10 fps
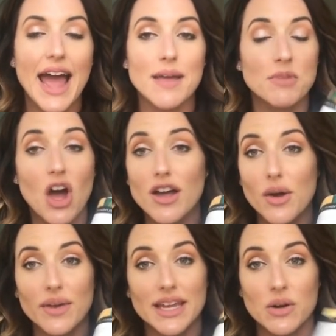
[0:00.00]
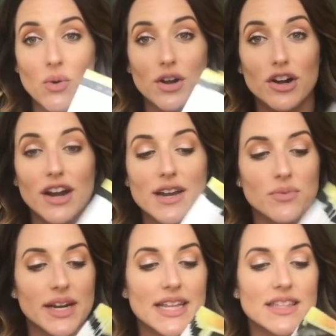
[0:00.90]
I am not going in order
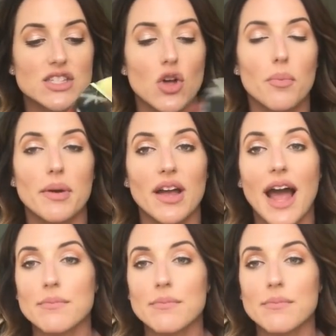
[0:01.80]
and reading this whole book.